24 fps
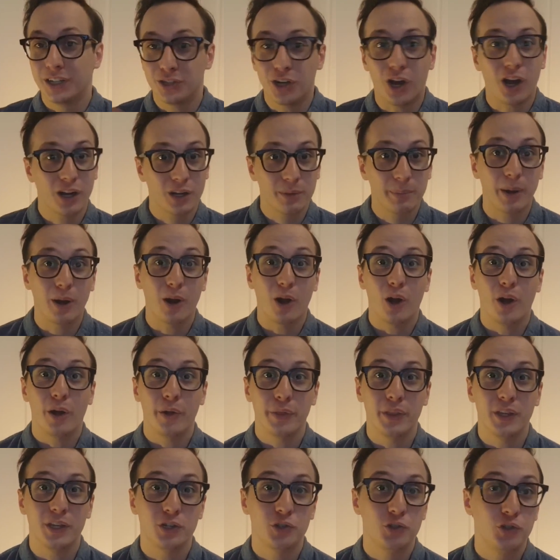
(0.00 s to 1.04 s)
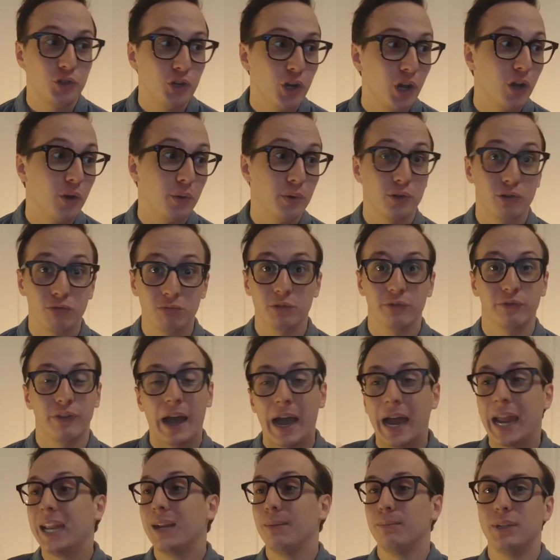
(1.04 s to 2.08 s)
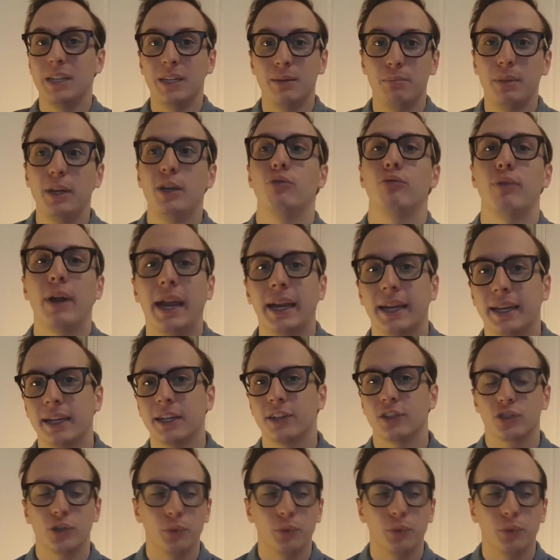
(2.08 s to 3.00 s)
talked about on this show in terms of IMDb ranking.